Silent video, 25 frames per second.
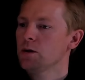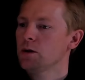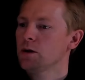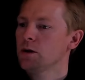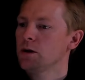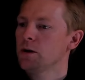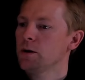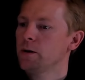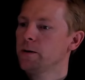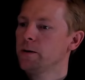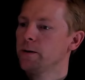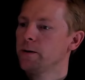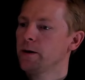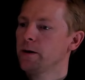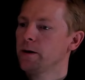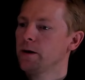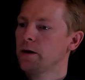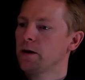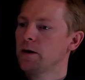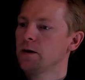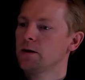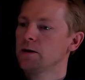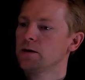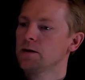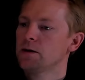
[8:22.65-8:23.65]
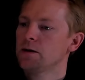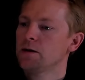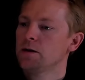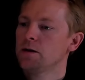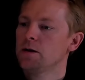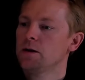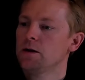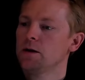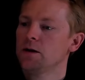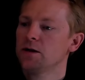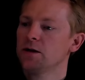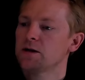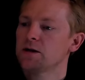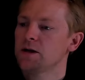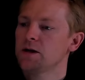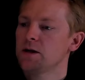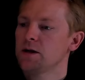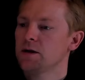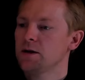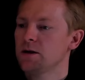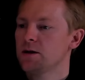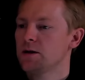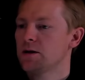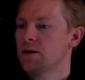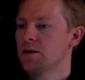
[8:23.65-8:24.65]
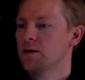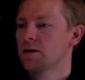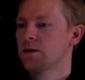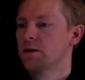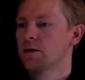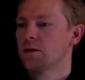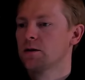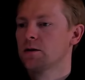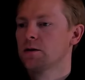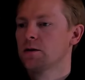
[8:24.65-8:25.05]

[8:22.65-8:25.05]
and then let's take this